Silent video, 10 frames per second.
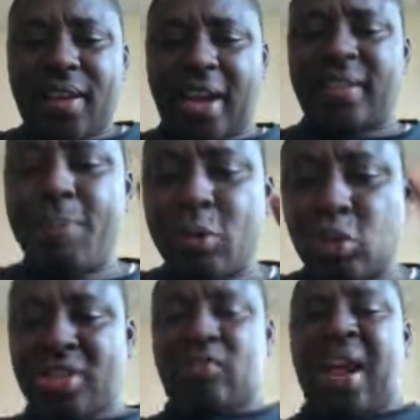As
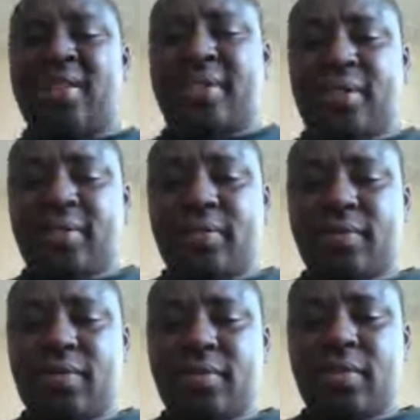temperature is rising,
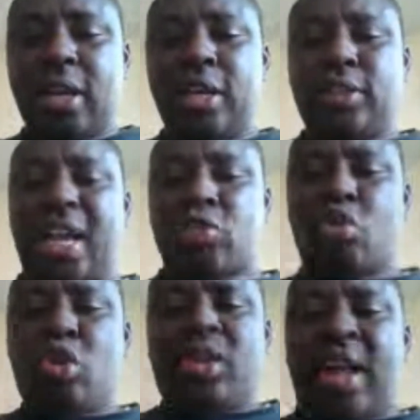
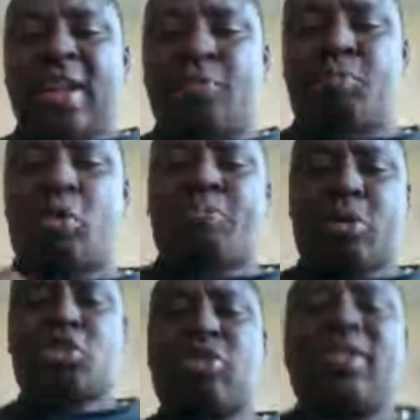so there is
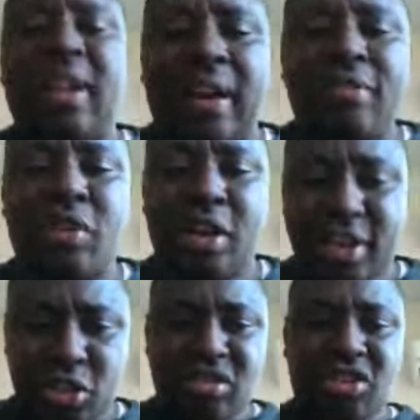proportional
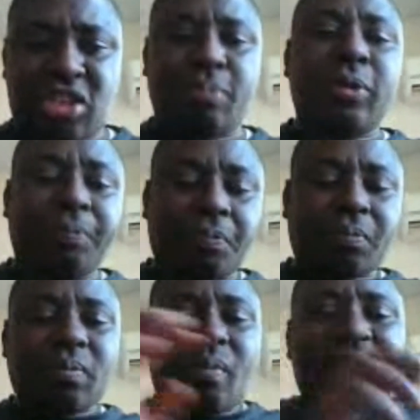relationship
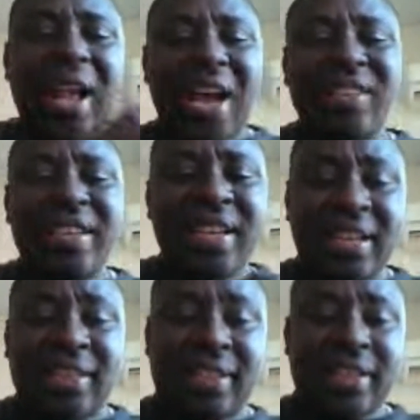as the
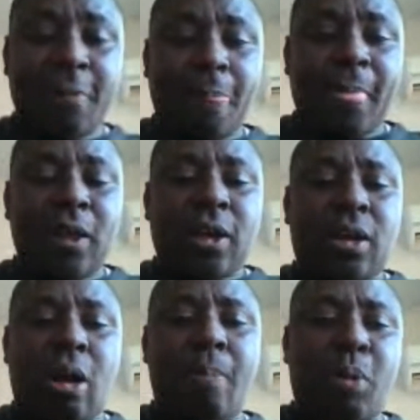heat
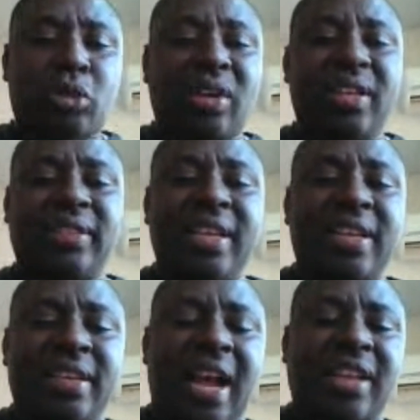combustion is
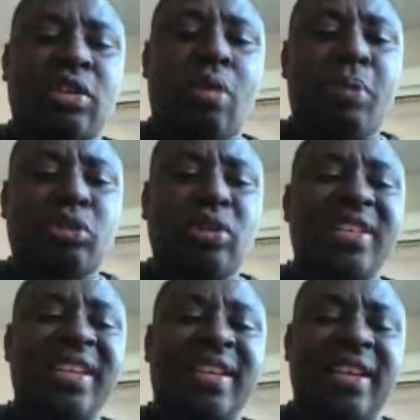as the combustion
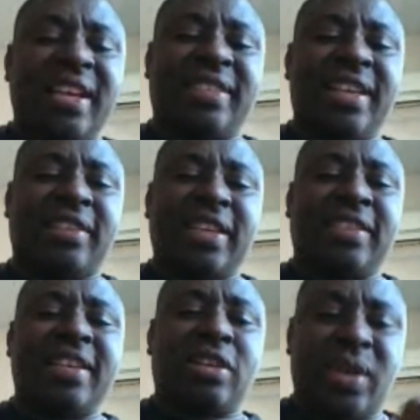
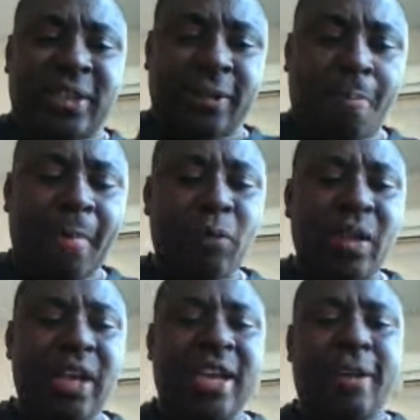is increasing,
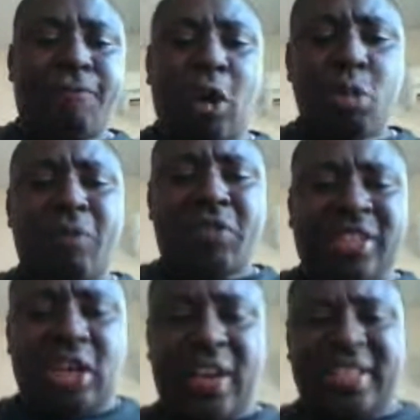the volume of
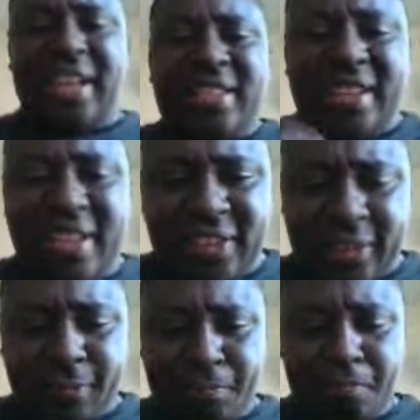heat generated is increasing,